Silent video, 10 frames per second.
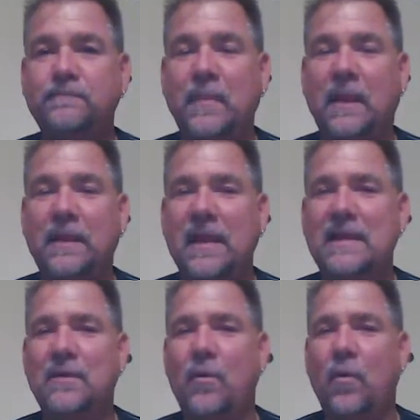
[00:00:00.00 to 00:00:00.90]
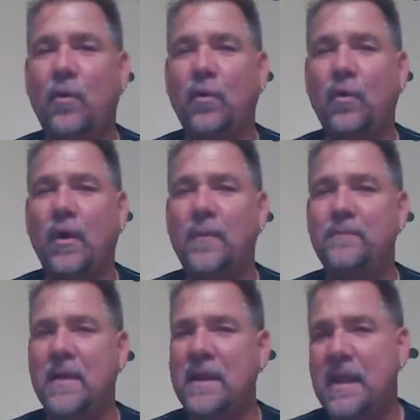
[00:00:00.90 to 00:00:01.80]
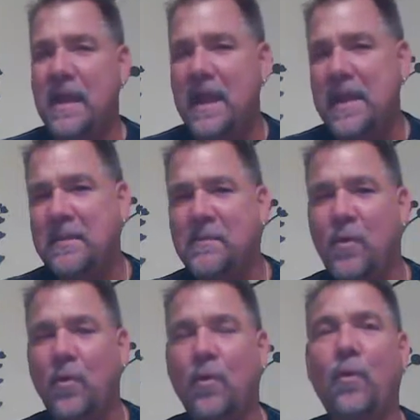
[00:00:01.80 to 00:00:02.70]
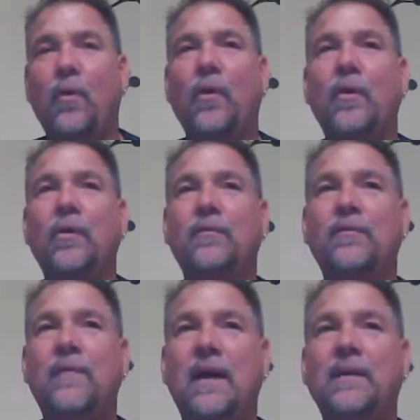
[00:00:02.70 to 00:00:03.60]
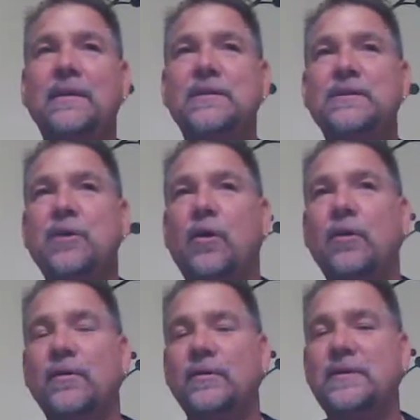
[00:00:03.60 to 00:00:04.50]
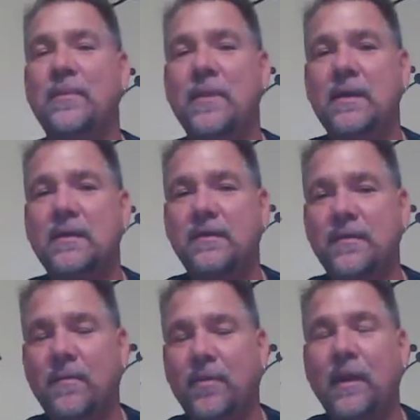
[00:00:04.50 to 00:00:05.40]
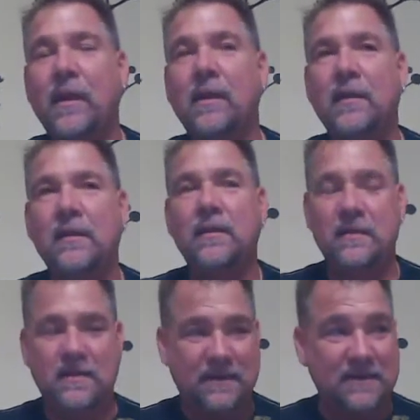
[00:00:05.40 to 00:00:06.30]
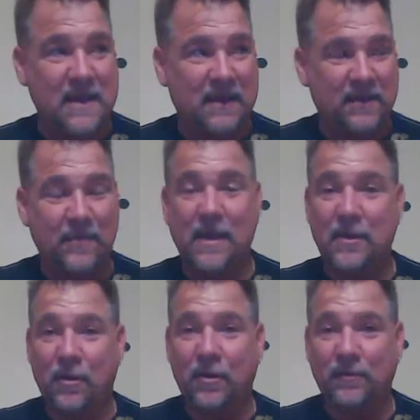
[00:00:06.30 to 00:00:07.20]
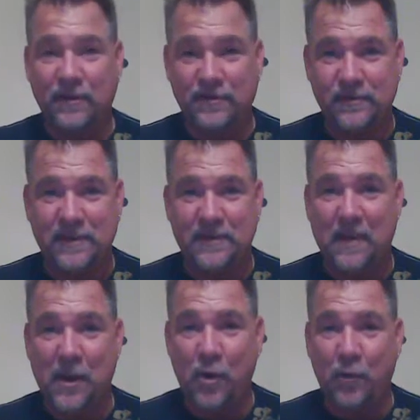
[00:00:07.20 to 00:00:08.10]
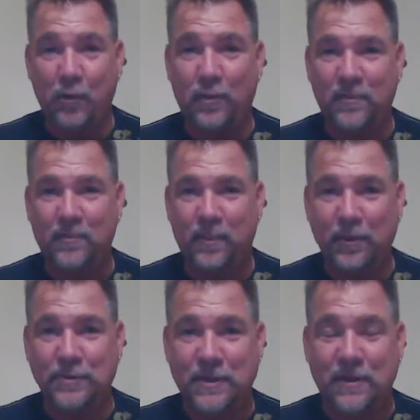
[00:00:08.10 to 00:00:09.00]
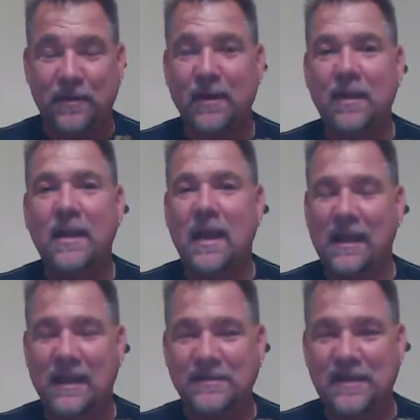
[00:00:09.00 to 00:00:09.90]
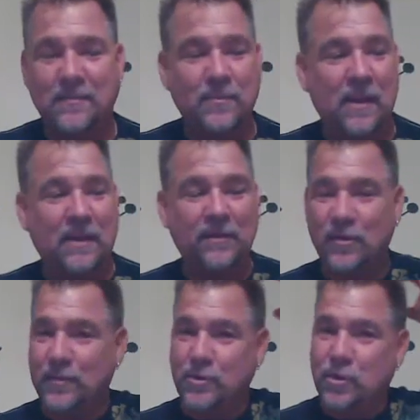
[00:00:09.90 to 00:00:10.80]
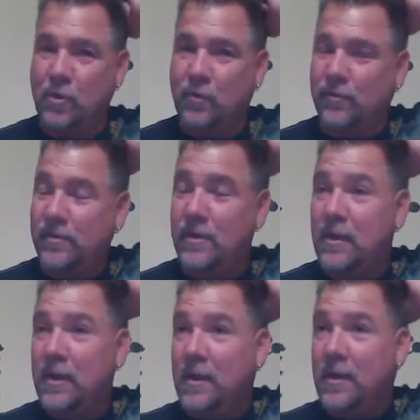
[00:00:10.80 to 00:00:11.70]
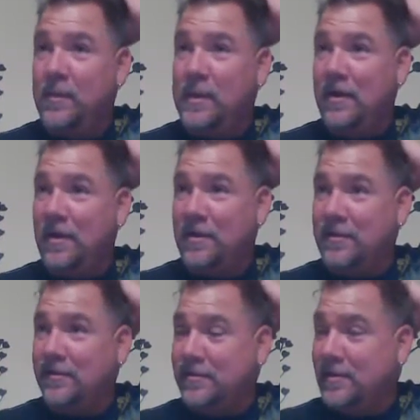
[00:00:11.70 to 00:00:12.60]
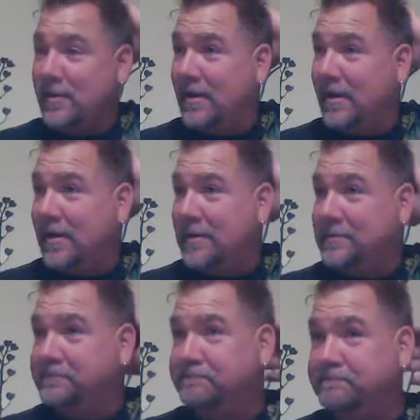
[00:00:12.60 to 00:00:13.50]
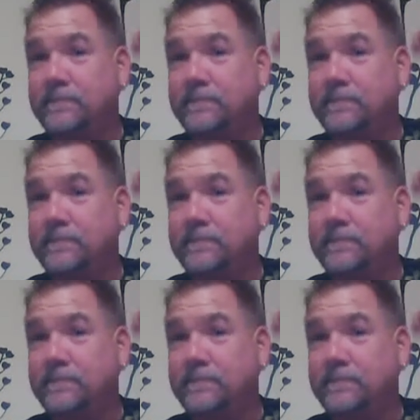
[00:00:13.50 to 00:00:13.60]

my light or up my game or finally start stepping into something that's not in the backyard, that's in my own person. I gotta stop making stupid jokes because um,